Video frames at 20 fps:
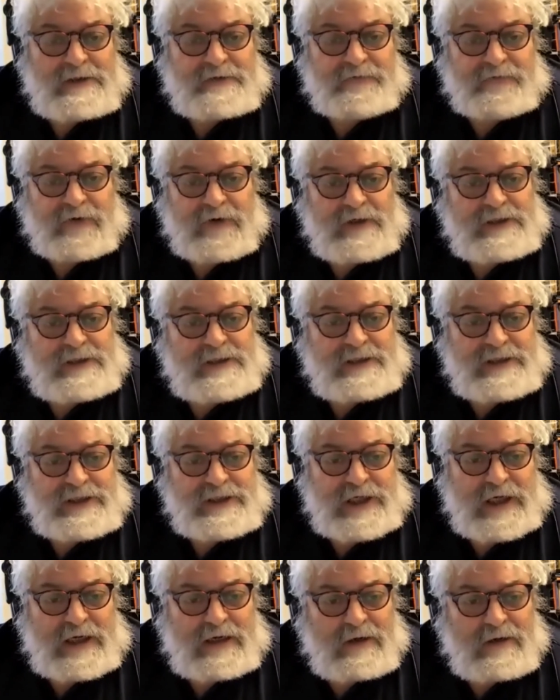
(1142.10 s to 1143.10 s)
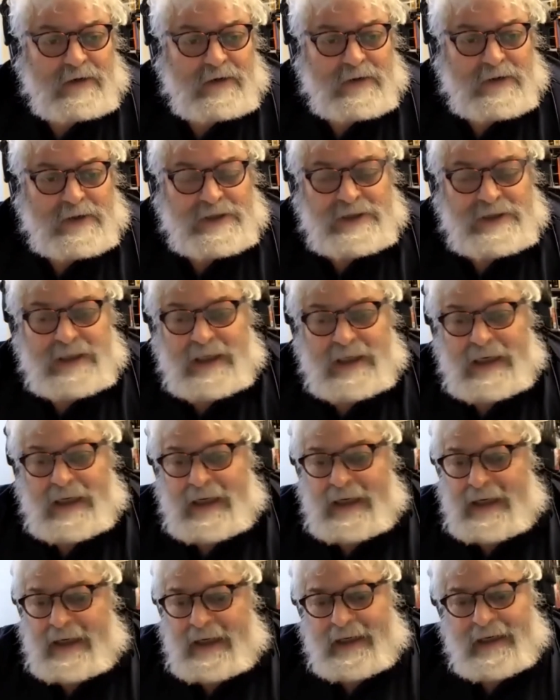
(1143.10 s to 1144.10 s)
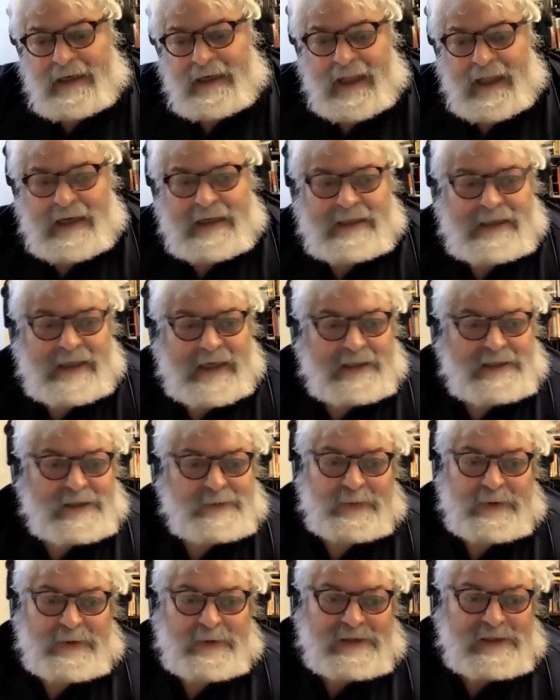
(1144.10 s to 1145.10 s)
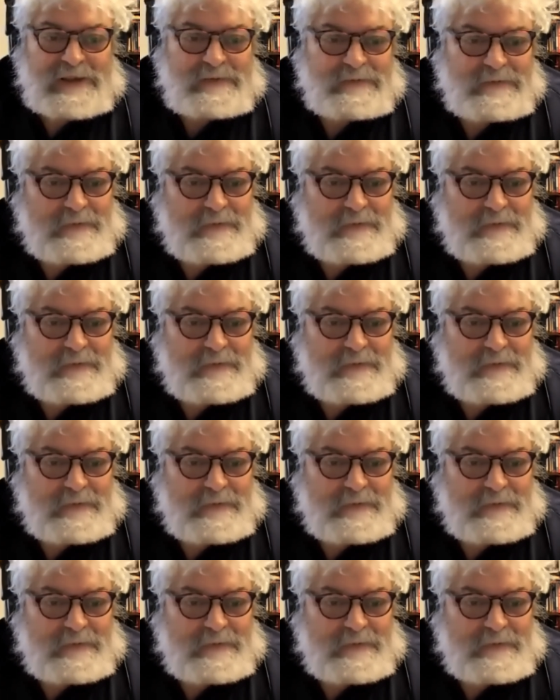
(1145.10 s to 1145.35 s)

versus shareholders. In a lot of textbooks,